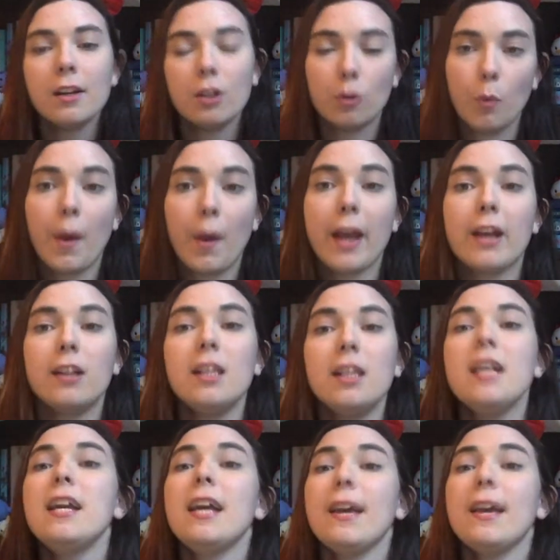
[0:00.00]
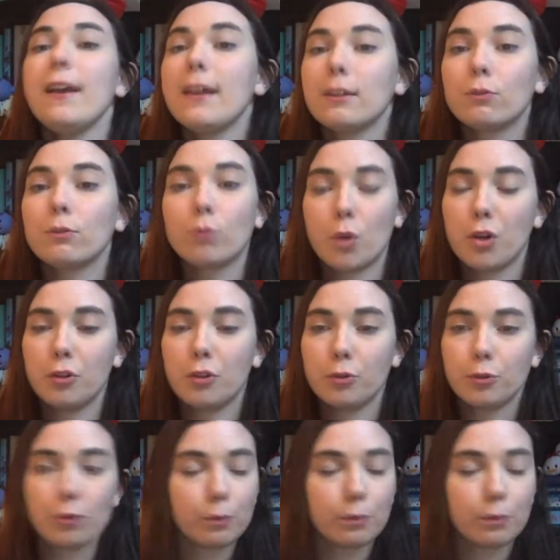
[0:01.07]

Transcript: well. It was